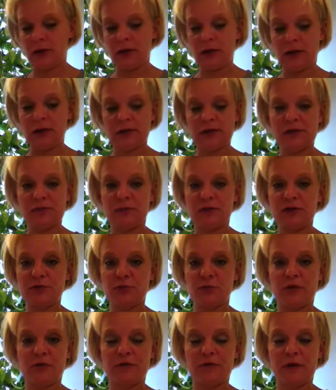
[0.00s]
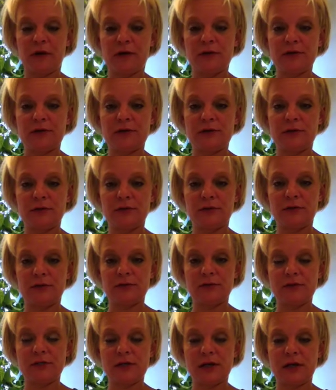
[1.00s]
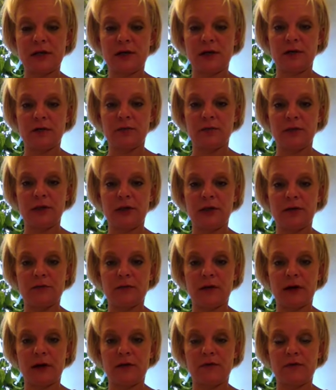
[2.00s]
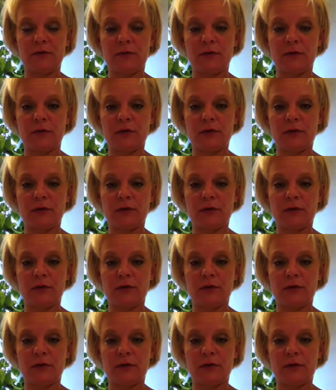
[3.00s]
It's much more fun to stay home and get ready for